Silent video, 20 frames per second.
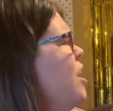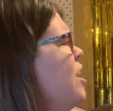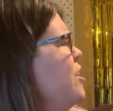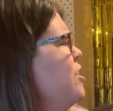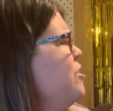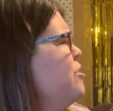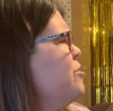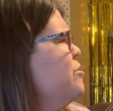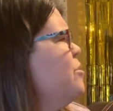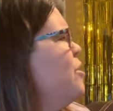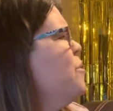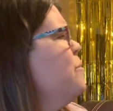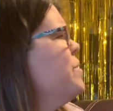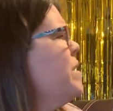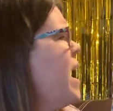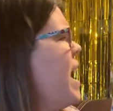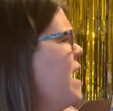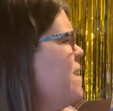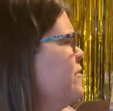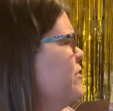"You don't
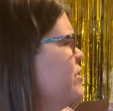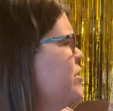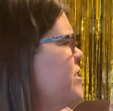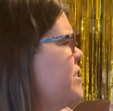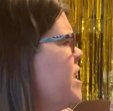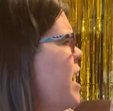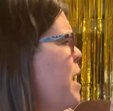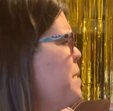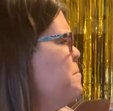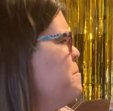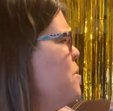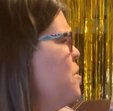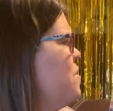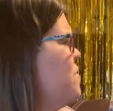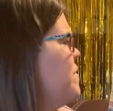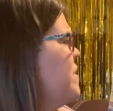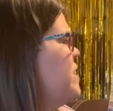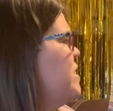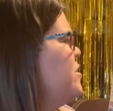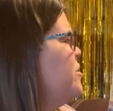ever stop
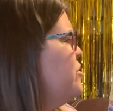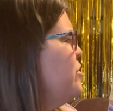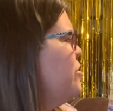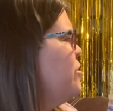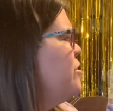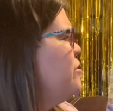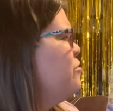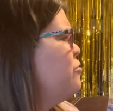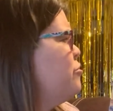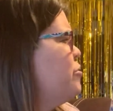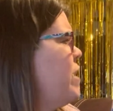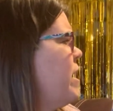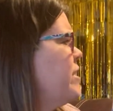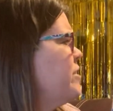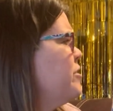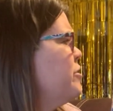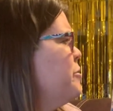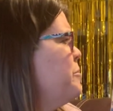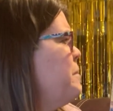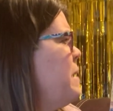moving, do you,
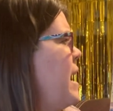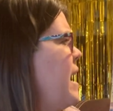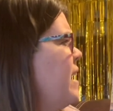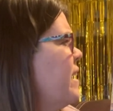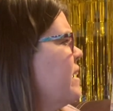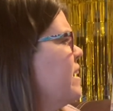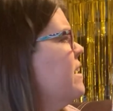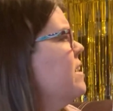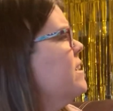Tractor Mac?"